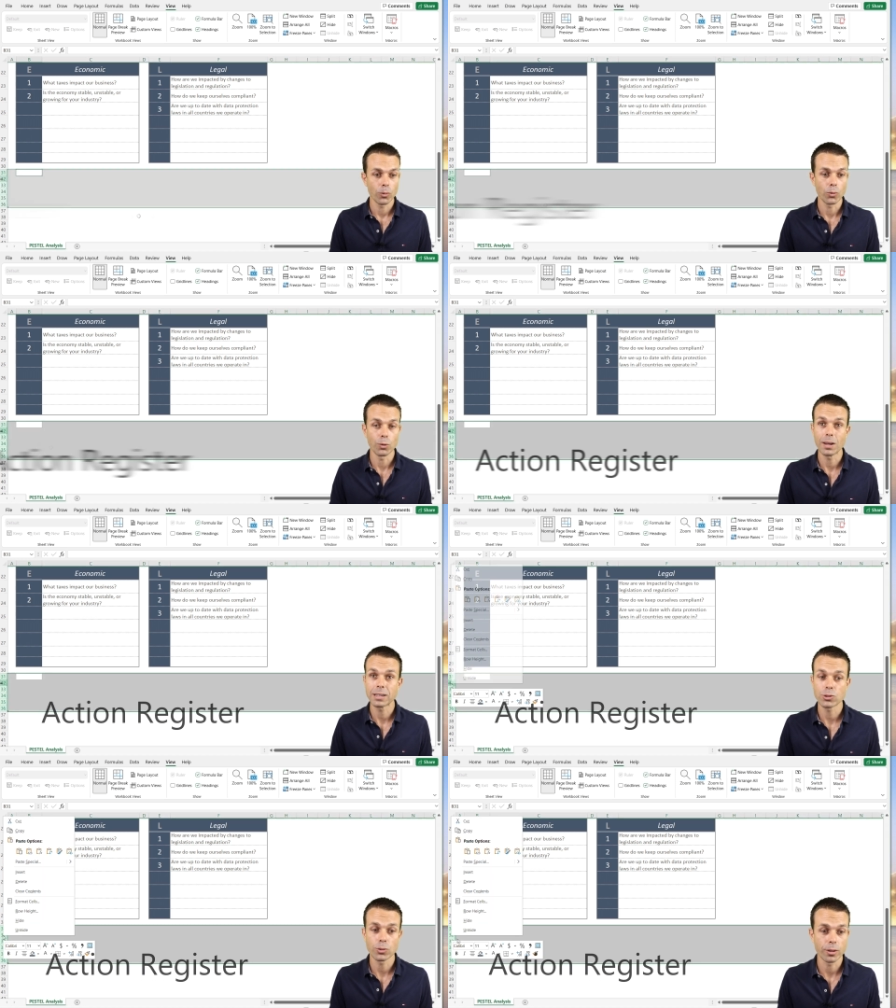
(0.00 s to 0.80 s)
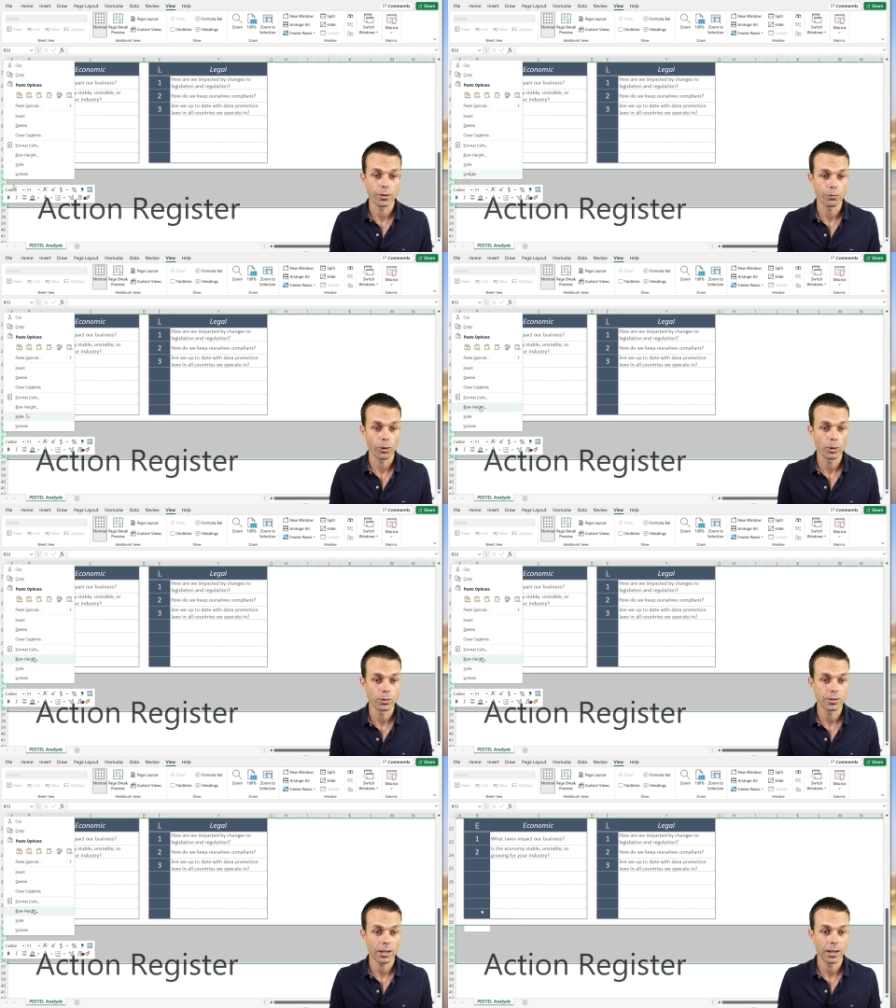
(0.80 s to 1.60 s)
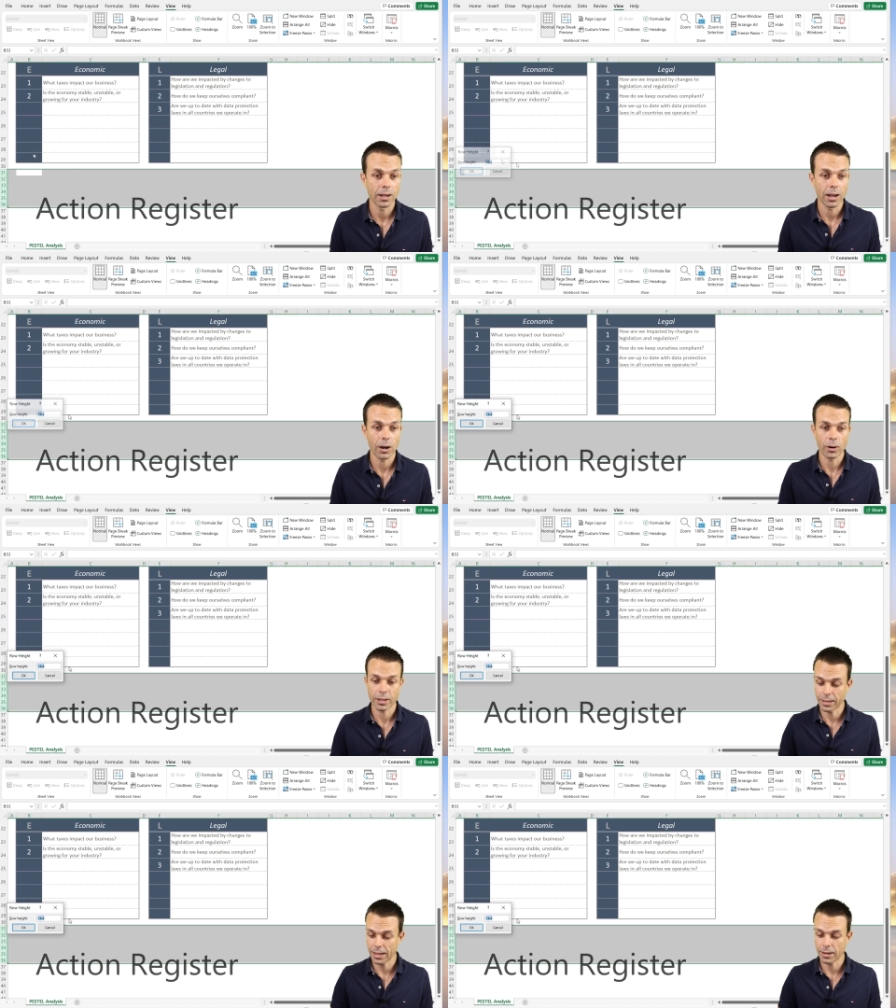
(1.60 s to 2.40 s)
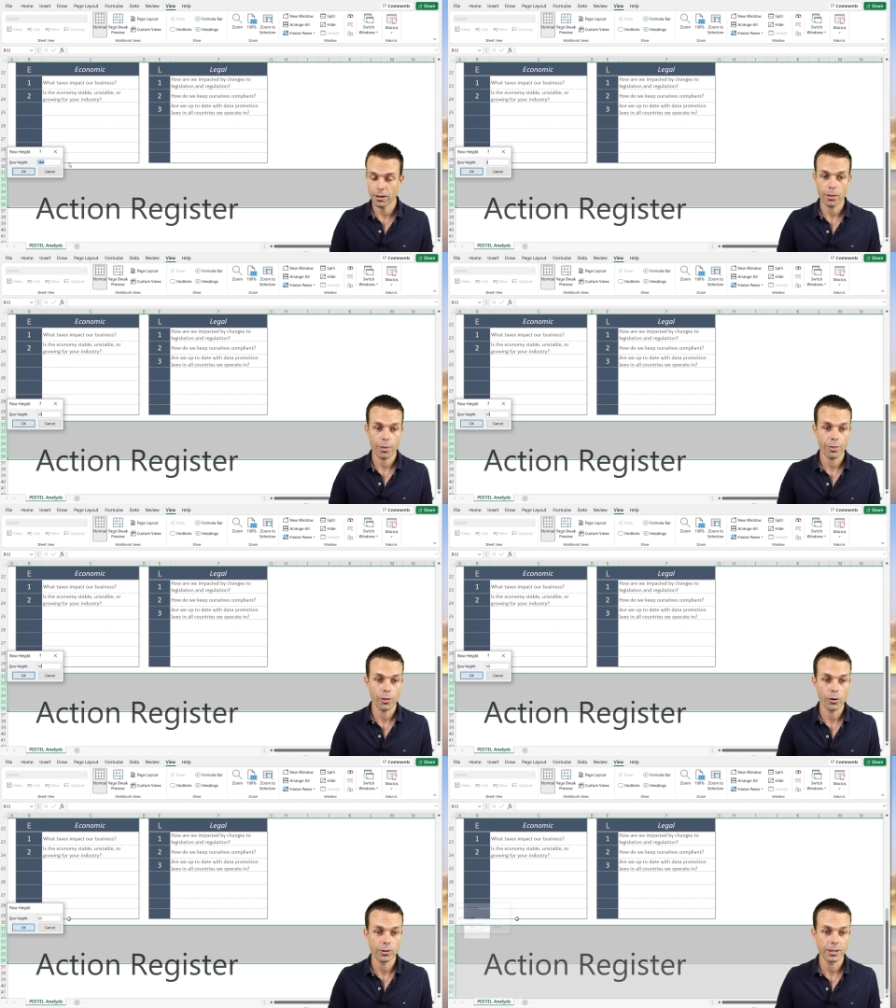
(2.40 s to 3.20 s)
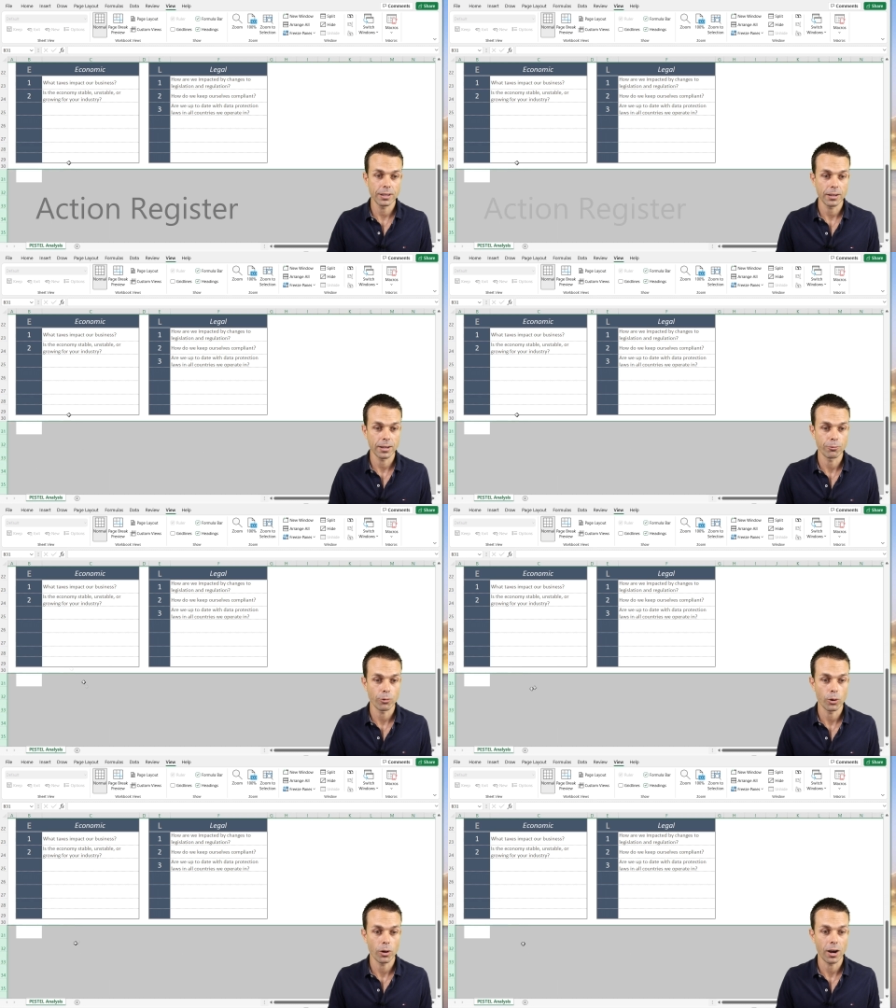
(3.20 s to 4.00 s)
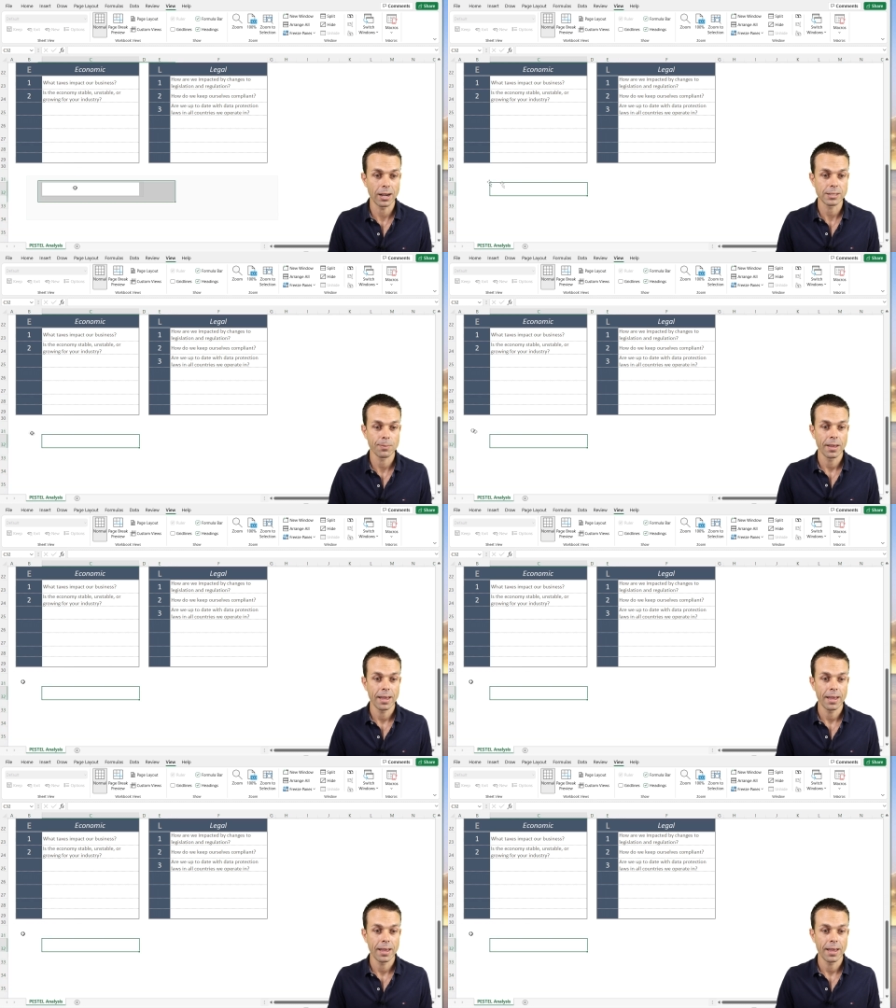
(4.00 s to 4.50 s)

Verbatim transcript: We'll make sure that the rows uh, are again 30 in row height.